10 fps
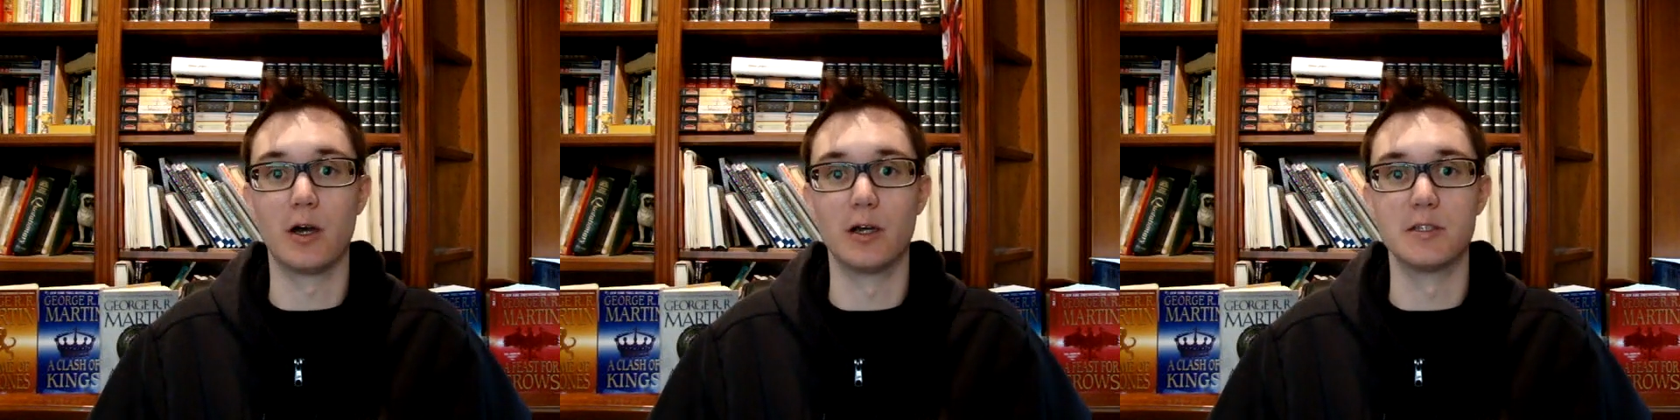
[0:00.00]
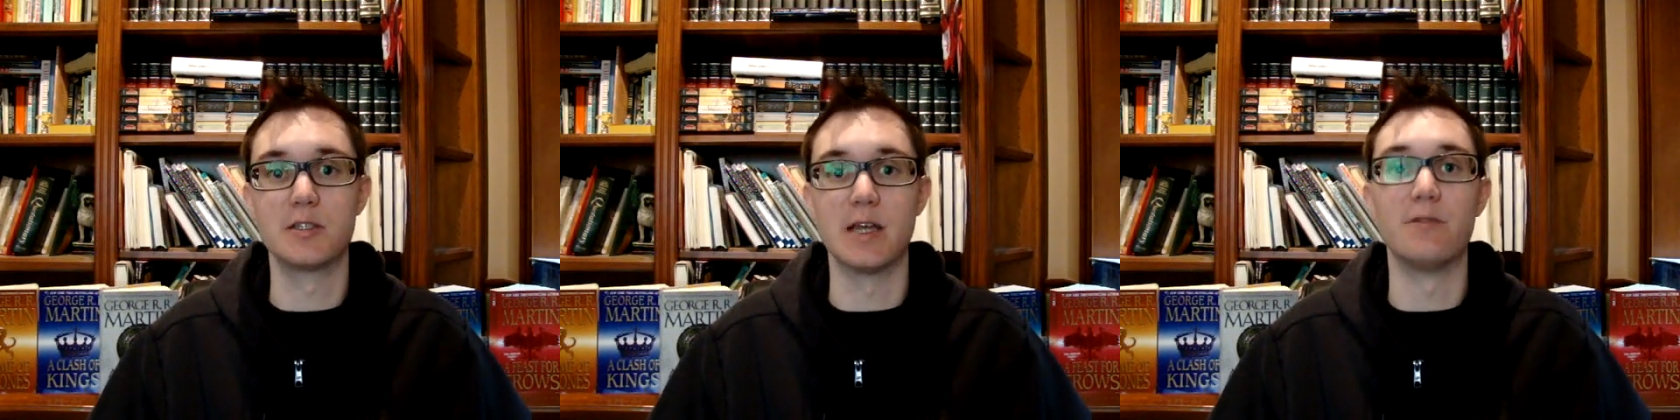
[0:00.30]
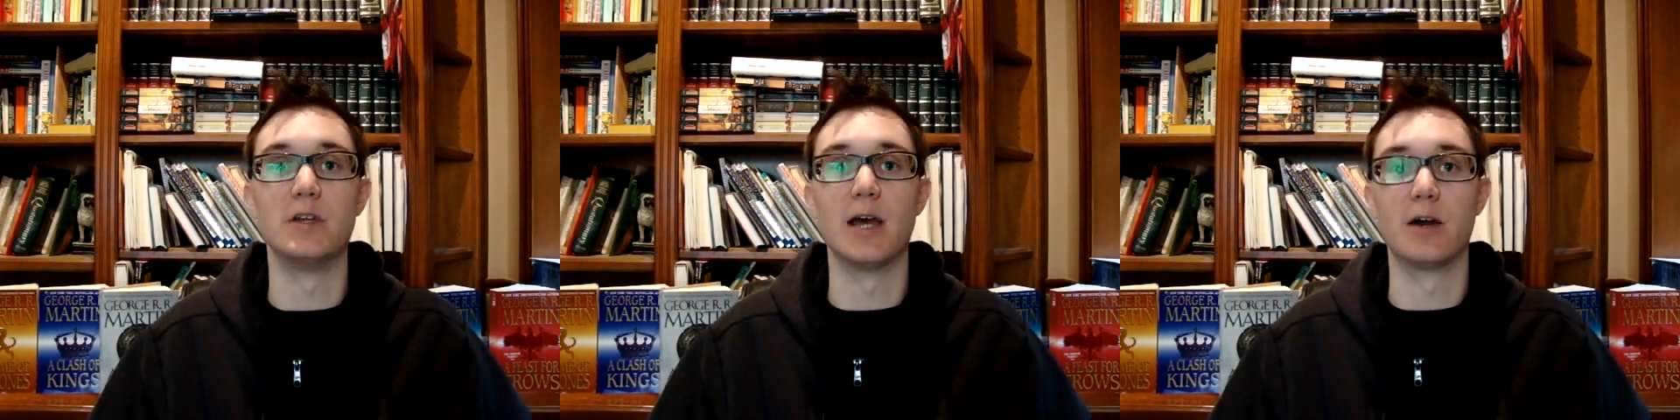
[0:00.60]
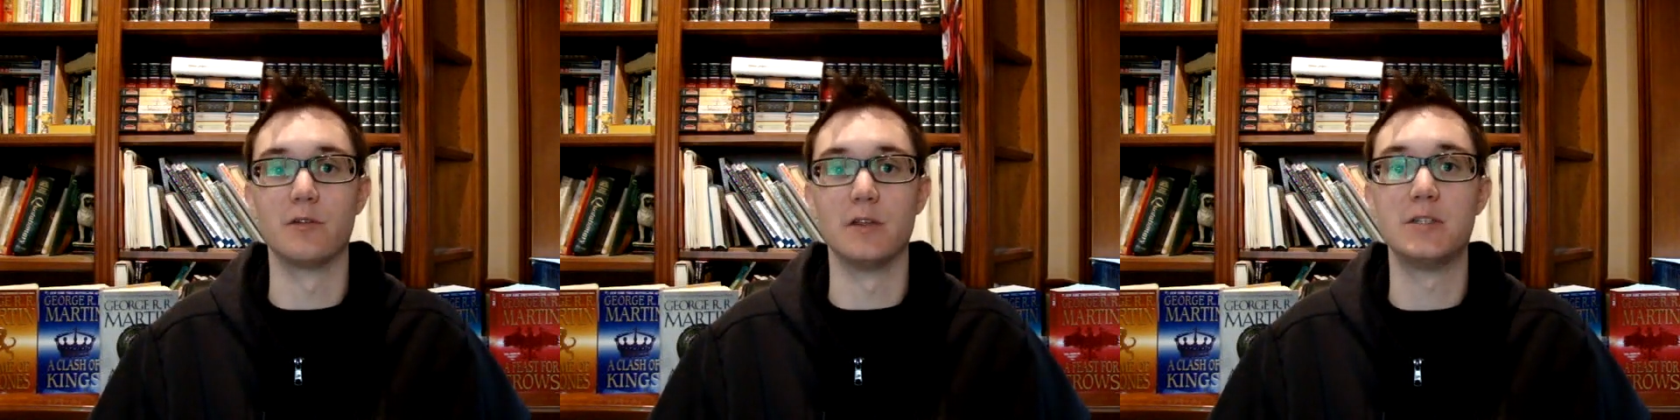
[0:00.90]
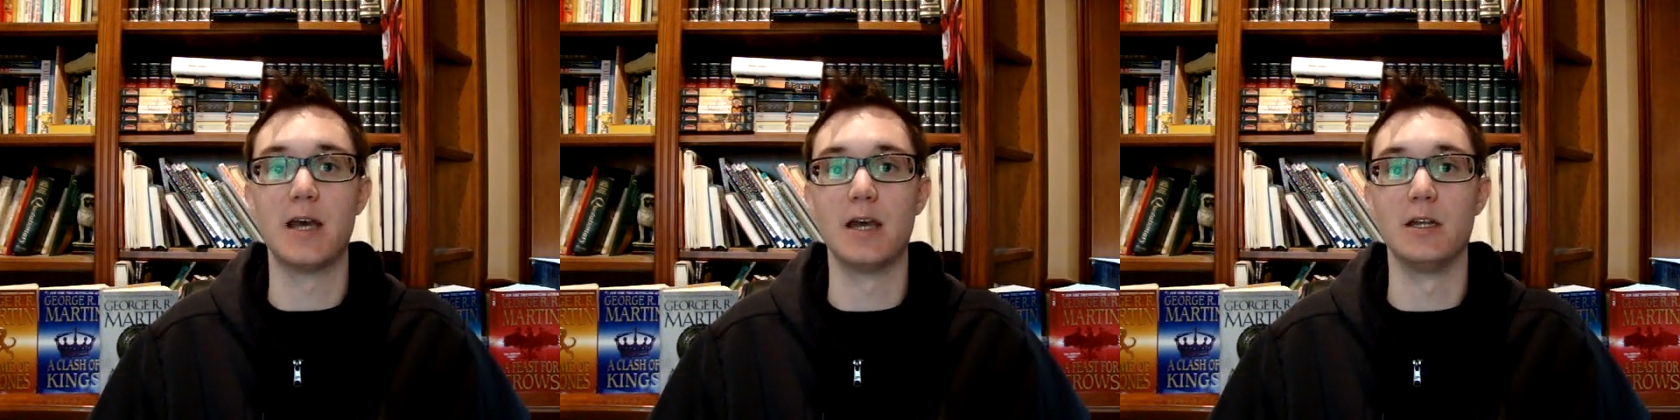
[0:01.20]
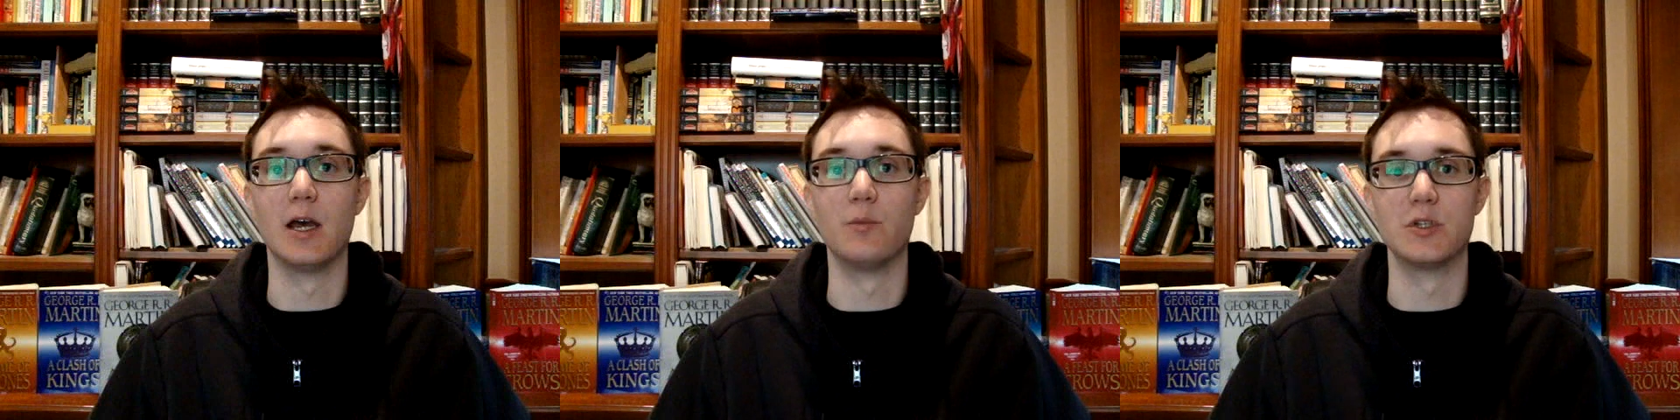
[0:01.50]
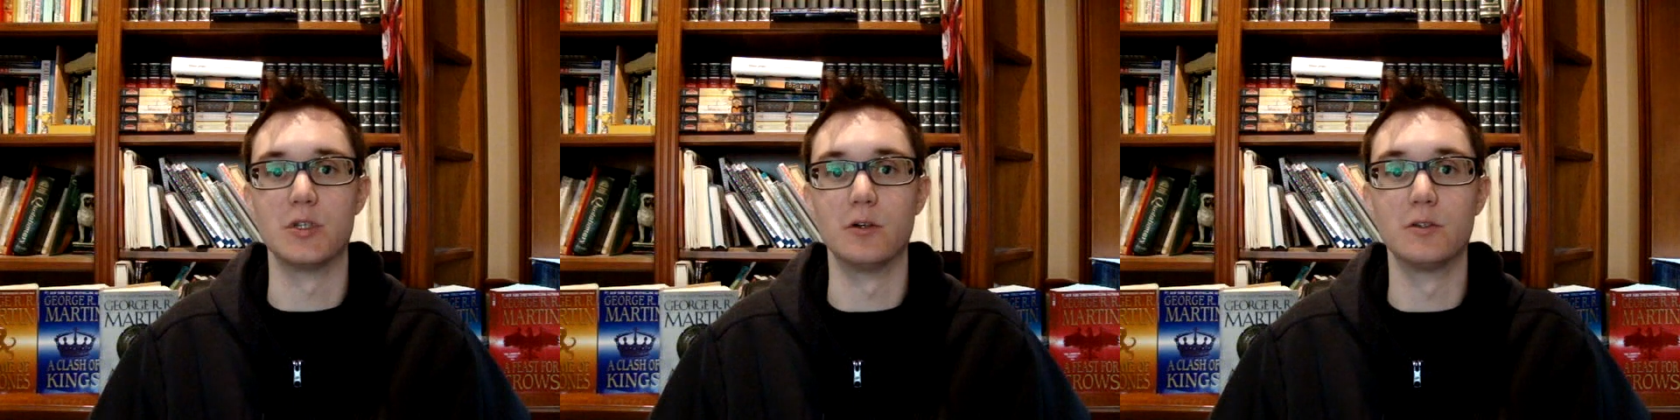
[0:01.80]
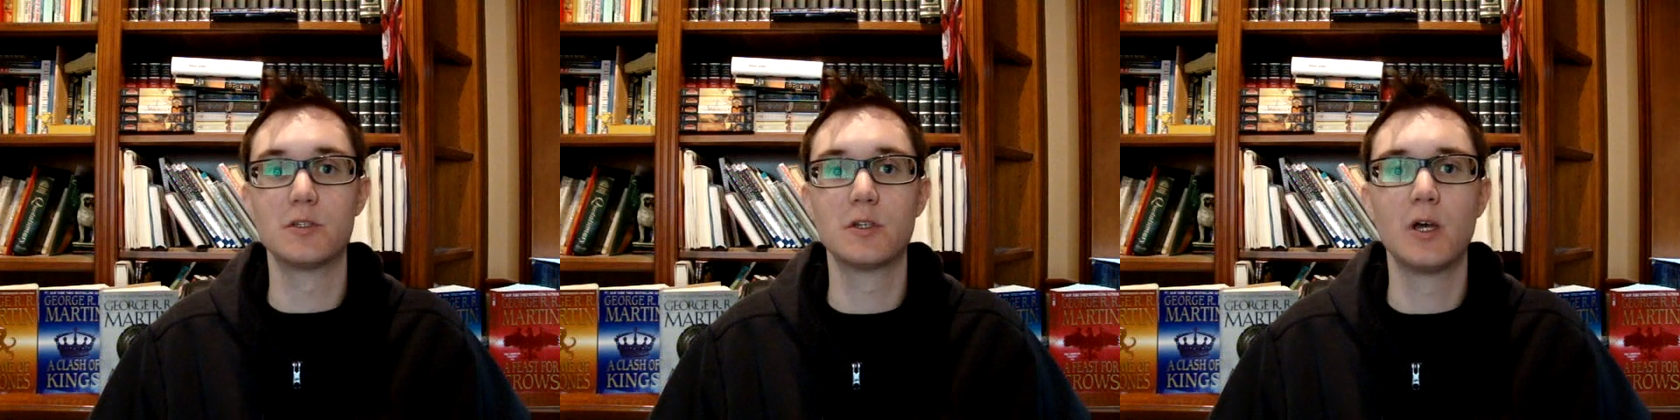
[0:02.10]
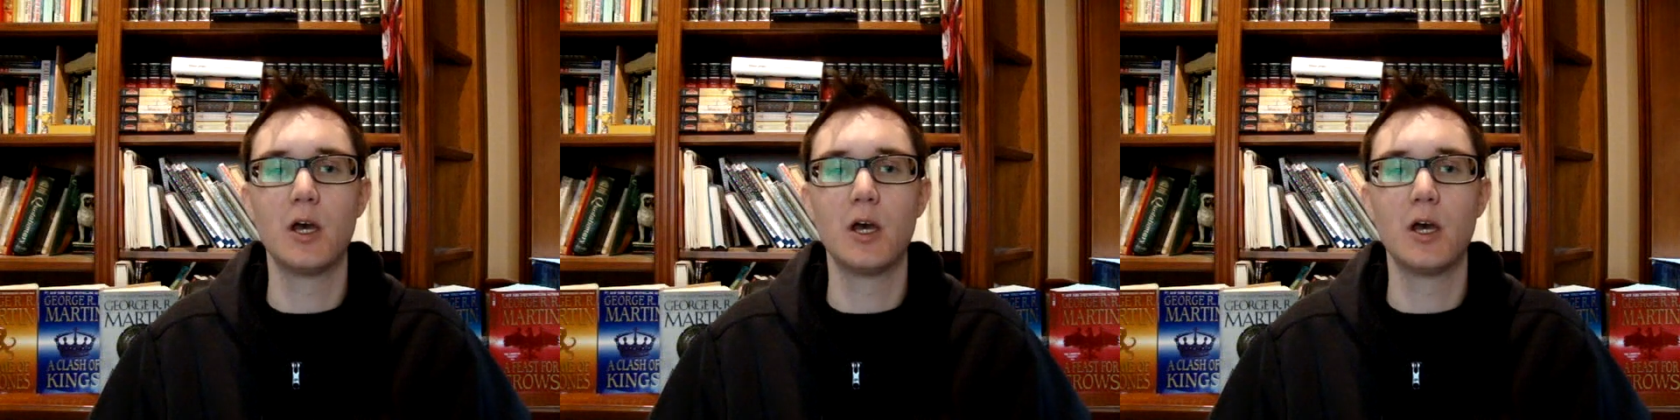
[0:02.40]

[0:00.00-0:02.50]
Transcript: on 7 out of the 10 episodes.